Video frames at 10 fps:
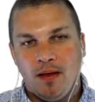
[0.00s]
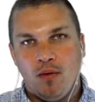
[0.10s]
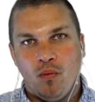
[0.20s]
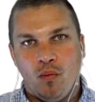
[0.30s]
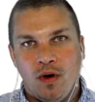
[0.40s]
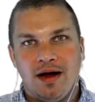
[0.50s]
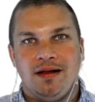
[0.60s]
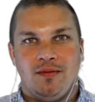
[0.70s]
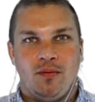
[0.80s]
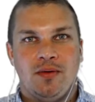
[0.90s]
What
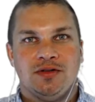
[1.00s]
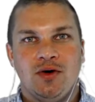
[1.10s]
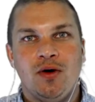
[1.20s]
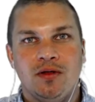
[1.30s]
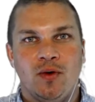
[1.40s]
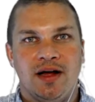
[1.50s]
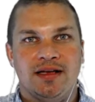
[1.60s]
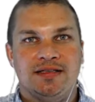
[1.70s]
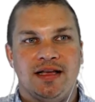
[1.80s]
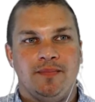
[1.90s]
we were told
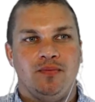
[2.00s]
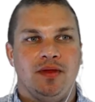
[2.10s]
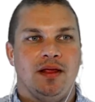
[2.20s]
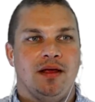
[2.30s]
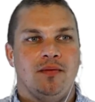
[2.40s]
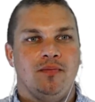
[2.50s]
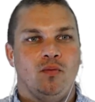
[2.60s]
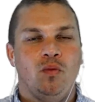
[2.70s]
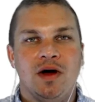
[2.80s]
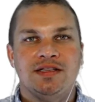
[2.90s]
was,
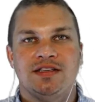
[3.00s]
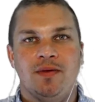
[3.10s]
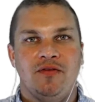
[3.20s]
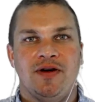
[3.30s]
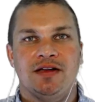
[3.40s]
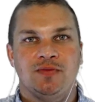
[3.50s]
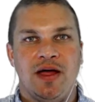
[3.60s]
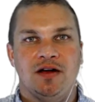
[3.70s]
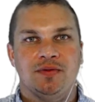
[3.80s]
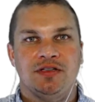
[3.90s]
once somebody files
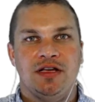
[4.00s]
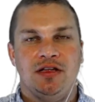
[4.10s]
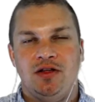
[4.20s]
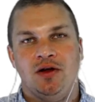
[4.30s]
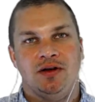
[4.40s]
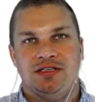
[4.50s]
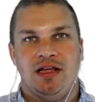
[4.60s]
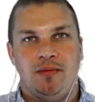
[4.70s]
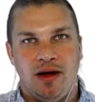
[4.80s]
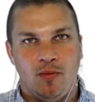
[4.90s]
bankruptcy, you don't
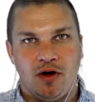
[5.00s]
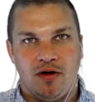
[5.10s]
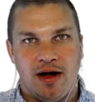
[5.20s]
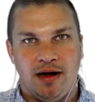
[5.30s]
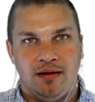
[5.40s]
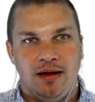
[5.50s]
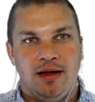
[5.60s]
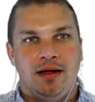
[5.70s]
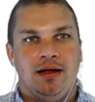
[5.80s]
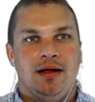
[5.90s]
extend them any more credit.
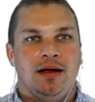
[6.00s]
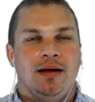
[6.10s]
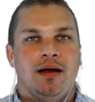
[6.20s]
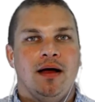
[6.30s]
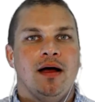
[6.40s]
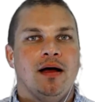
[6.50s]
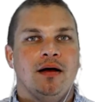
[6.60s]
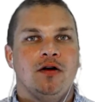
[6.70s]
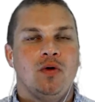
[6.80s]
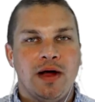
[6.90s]

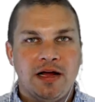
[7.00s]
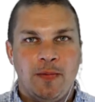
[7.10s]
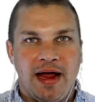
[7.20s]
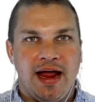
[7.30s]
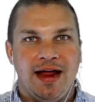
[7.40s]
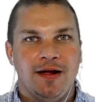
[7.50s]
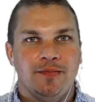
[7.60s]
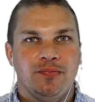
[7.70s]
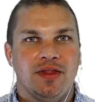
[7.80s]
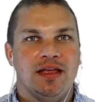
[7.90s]
Quick pay
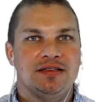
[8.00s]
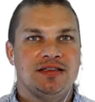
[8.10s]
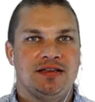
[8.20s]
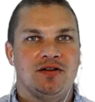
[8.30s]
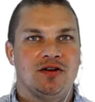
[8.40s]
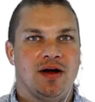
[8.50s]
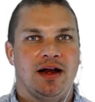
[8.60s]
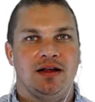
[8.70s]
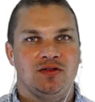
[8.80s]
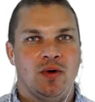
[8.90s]
is still
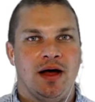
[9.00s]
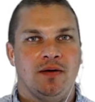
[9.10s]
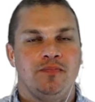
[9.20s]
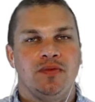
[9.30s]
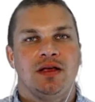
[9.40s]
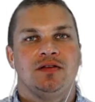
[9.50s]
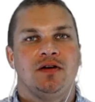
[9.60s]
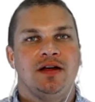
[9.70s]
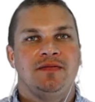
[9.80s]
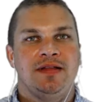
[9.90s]
credit as well.
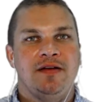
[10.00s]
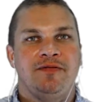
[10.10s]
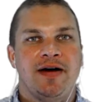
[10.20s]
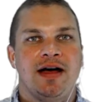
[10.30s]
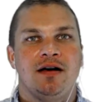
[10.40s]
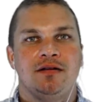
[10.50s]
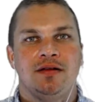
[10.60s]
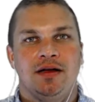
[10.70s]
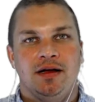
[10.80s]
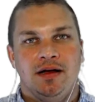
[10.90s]
So if they file
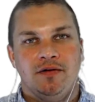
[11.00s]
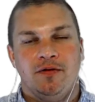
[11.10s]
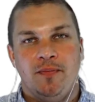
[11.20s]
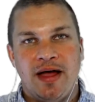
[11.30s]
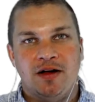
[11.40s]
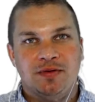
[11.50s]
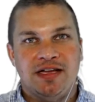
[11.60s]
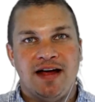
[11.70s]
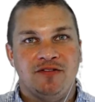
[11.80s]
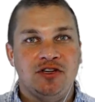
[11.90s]
for
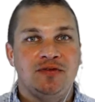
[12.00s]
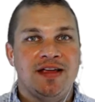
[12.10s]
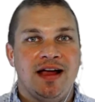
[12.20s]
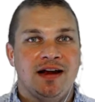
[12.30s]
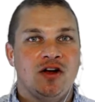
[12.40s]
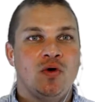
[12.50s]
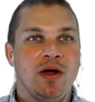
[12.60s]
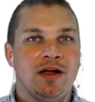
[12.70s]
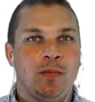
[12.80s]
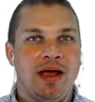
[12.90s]
bankruptcy after you've taken a
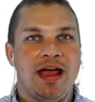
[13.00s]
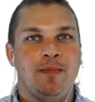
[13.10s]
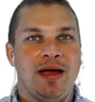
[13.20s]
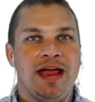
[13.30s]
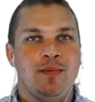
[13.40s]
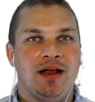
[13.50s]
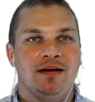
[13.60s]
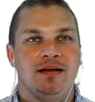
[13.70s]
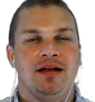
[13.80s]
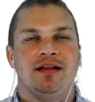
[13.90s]
quick pay payment,
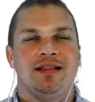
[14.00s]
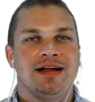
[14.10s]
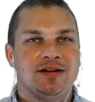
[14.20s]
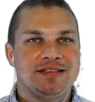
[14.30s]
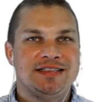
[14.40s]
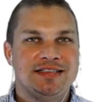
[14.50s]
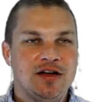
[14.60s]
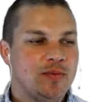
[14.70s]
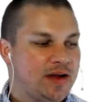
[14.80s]
that could still be